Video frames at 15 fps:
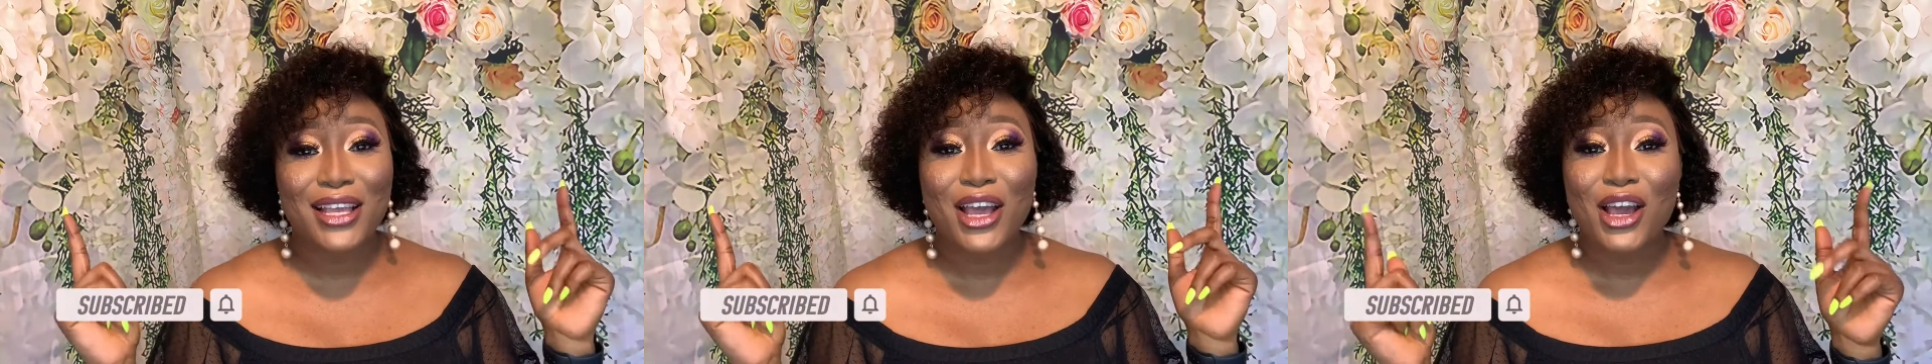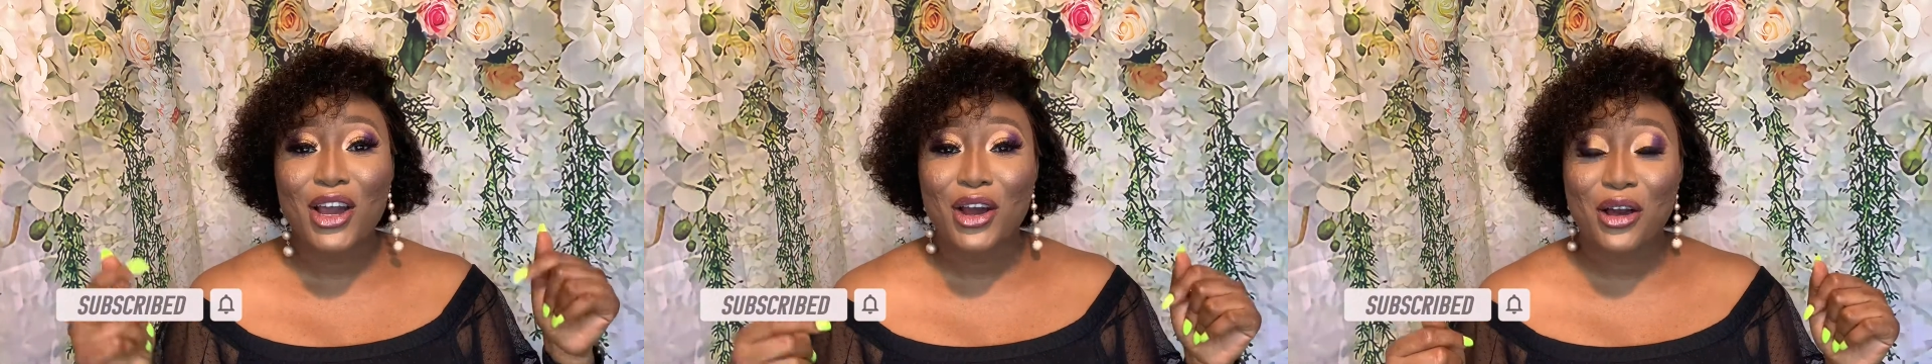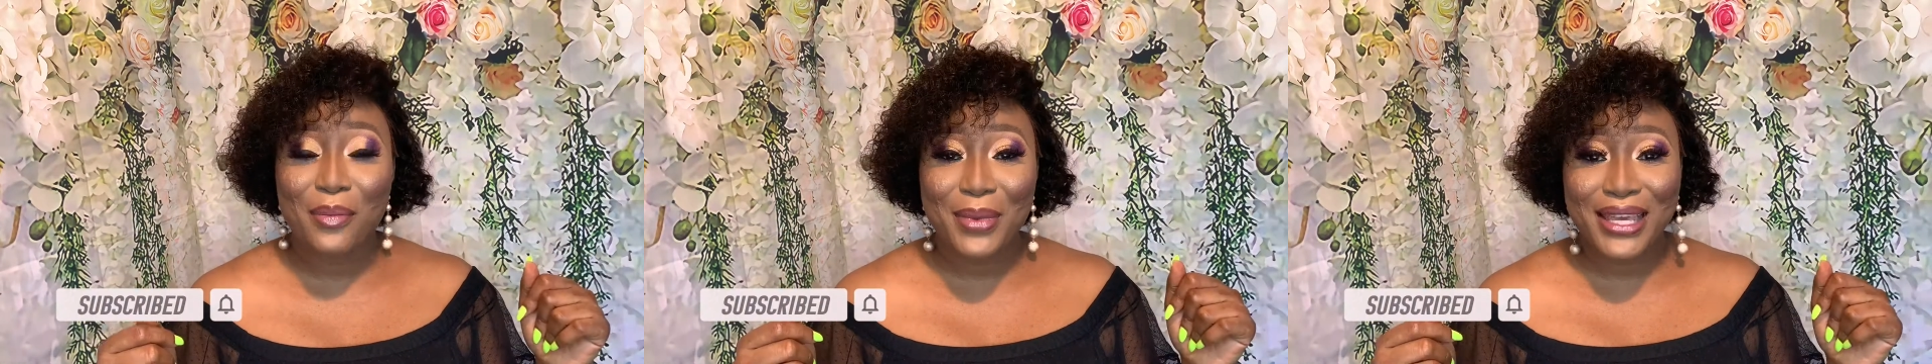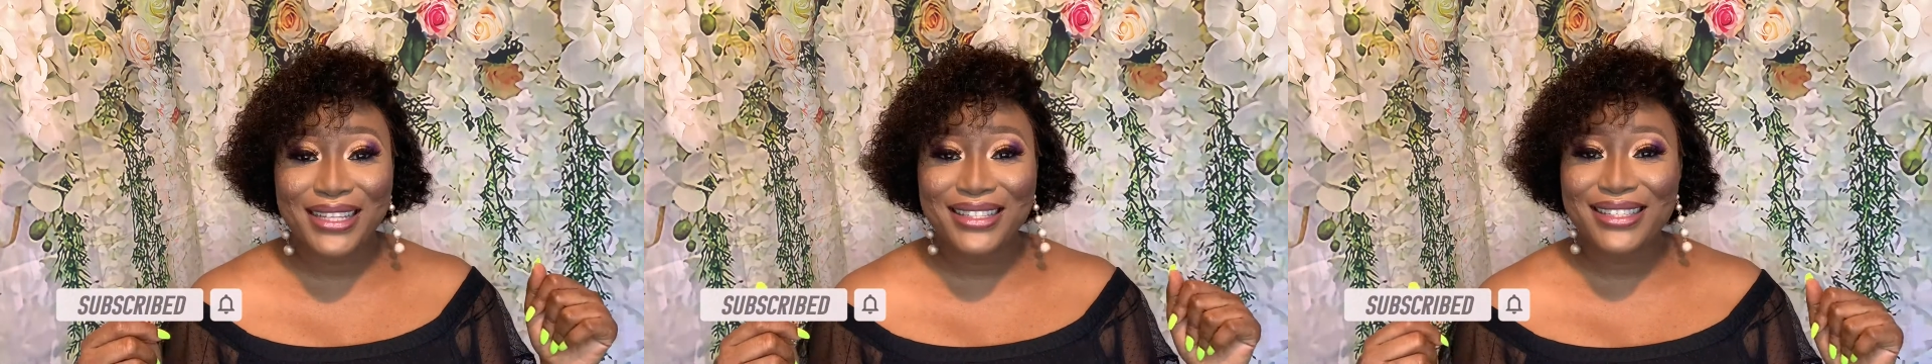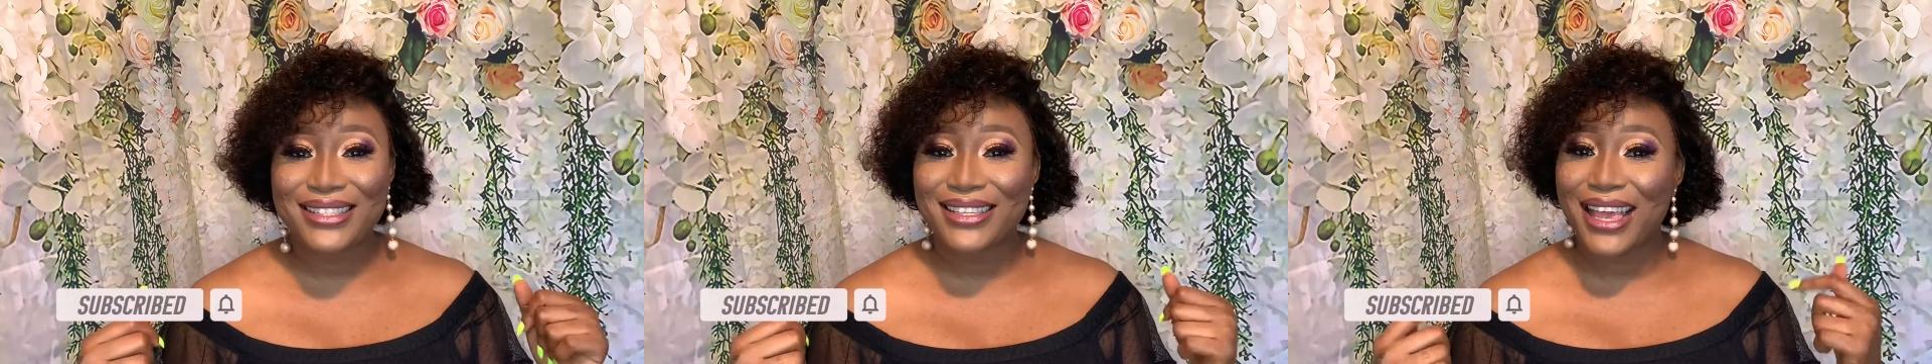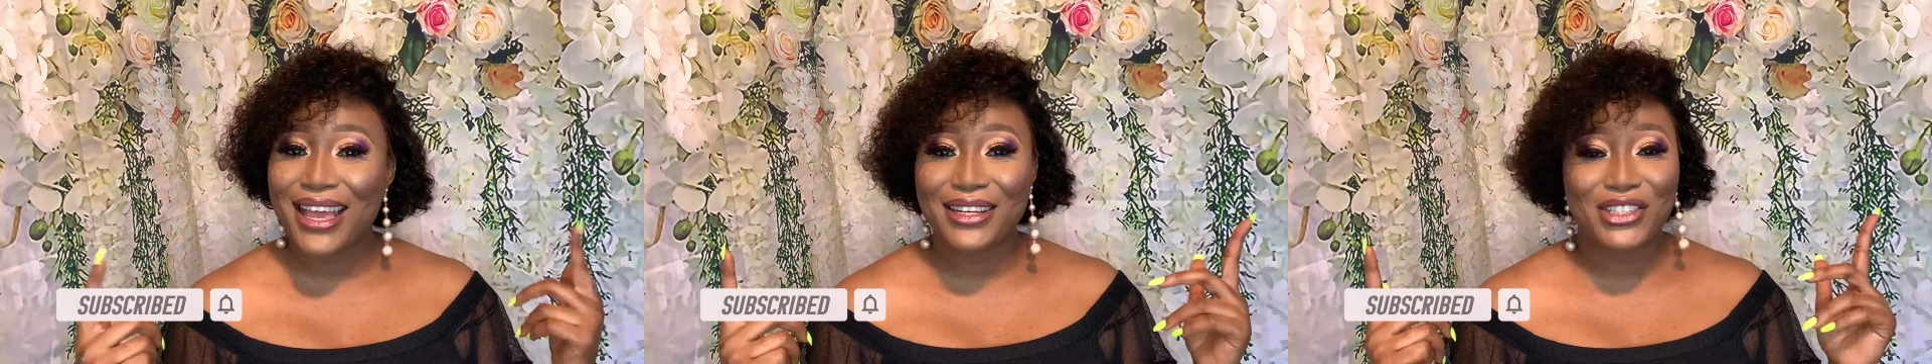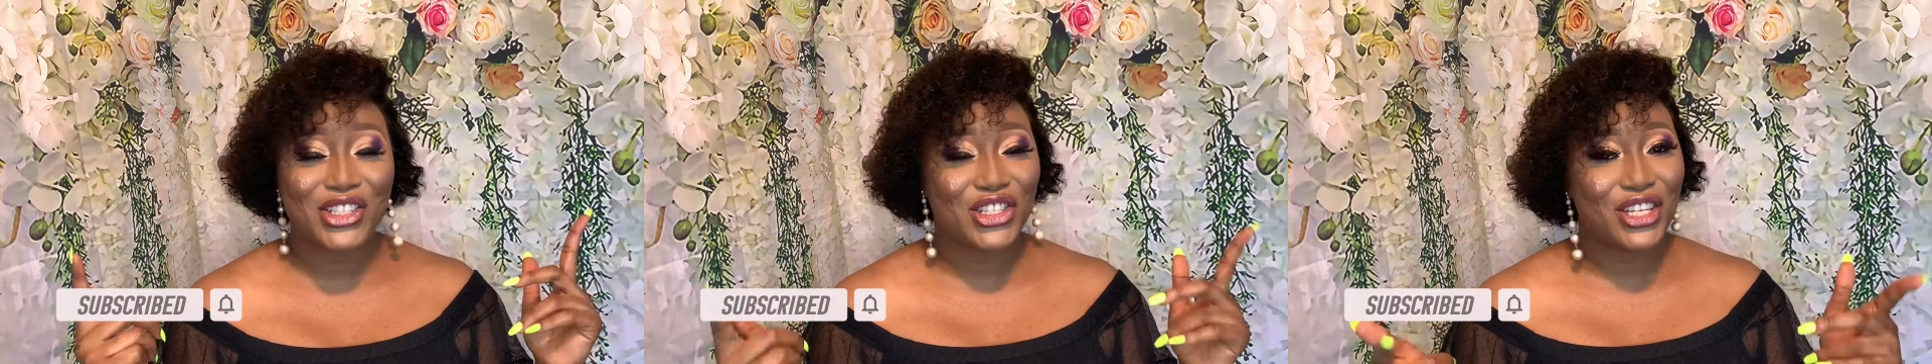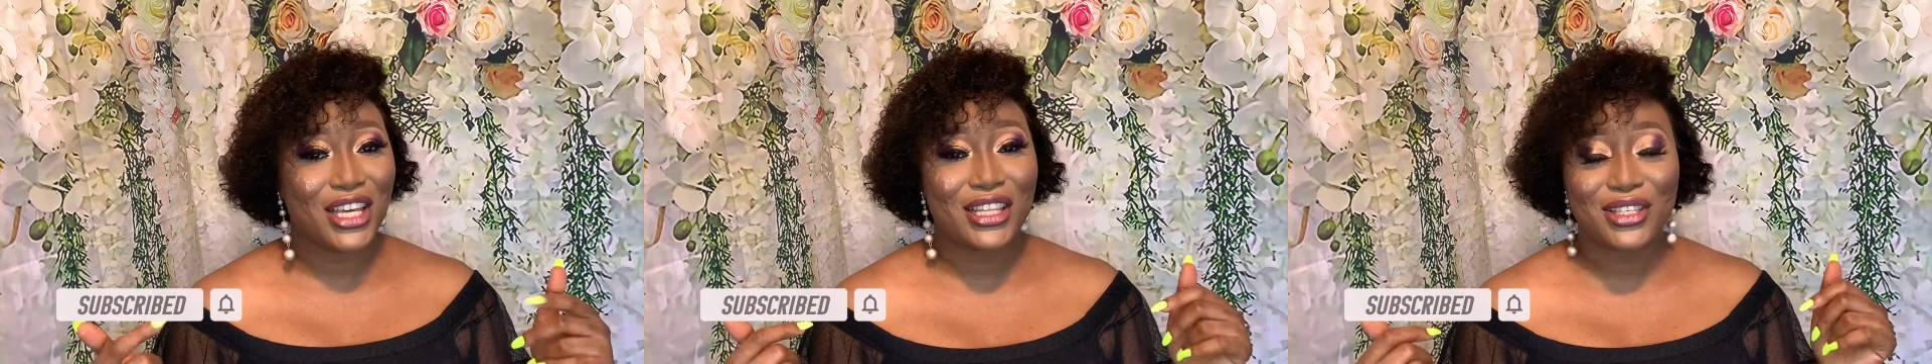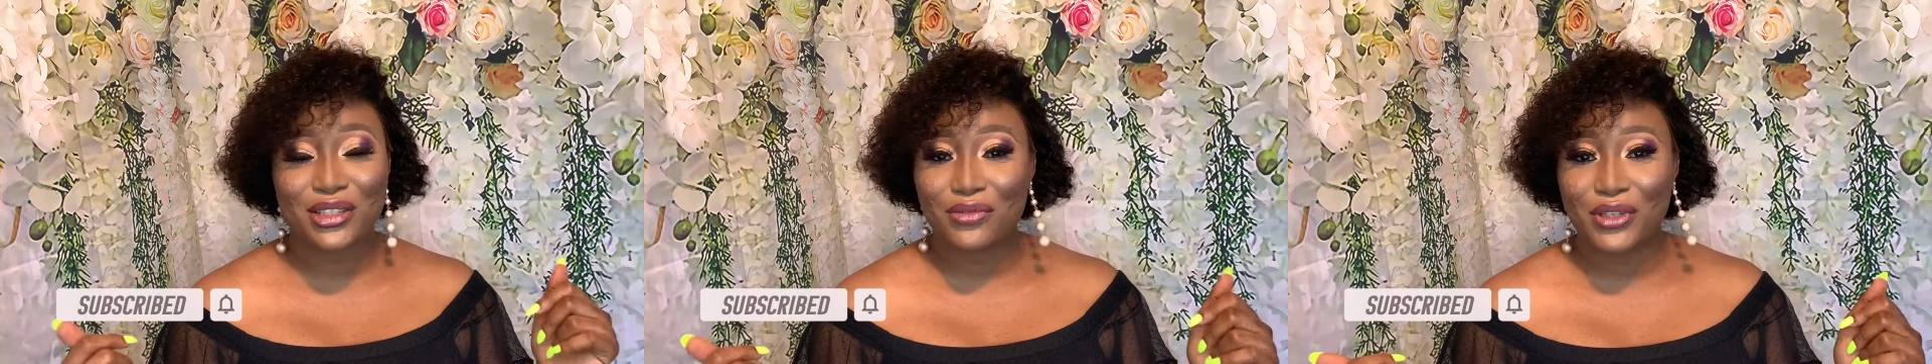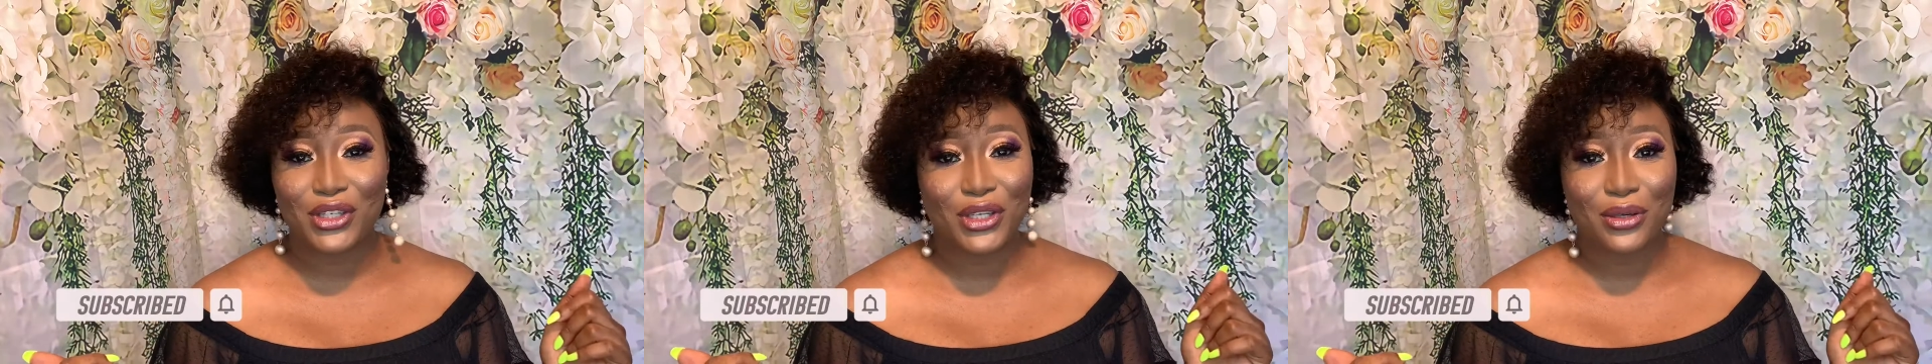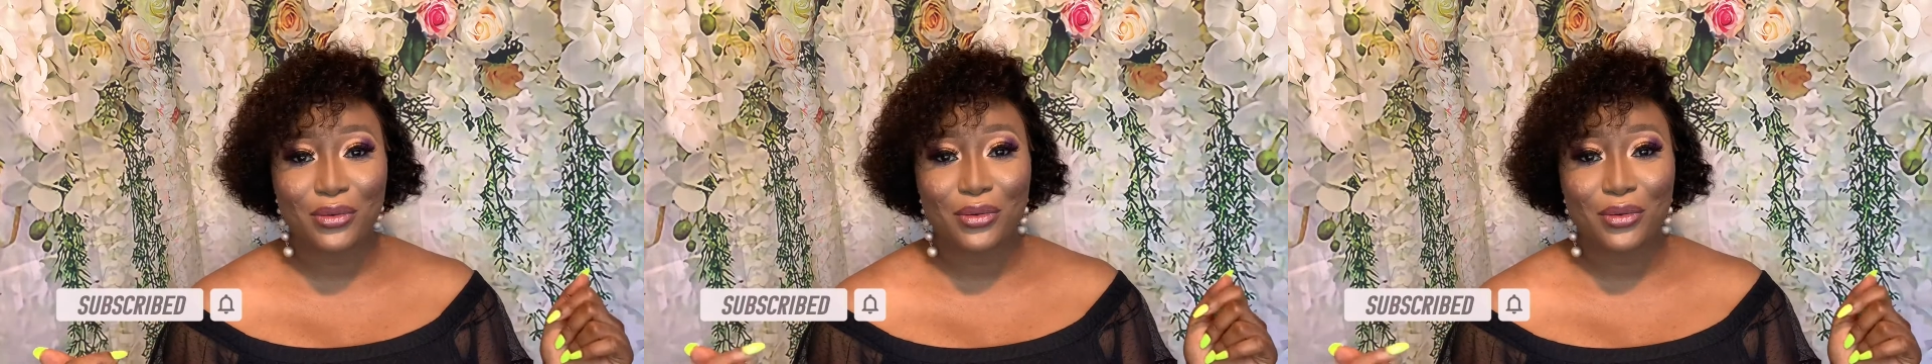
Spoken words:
comments and share this video.